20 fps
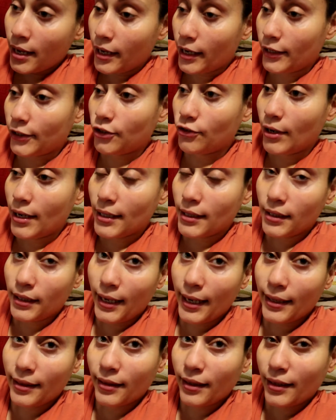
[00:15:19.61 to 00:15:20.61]
address
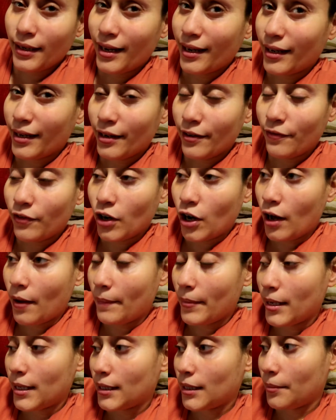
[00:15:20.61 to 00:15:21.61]
like the negative
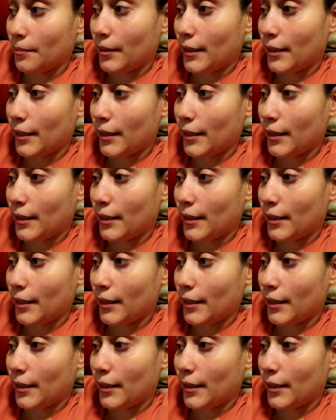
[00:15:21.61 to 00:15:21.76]
comments.